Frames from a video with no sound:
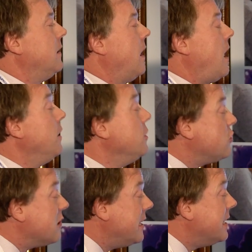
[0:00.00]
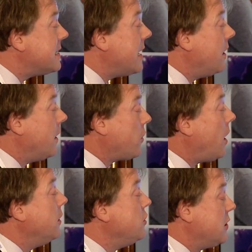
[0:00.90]

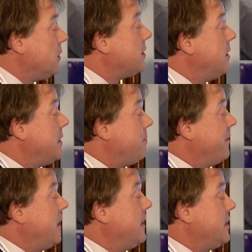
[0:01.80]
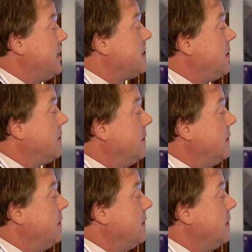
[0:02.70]
100 alternative providers in total.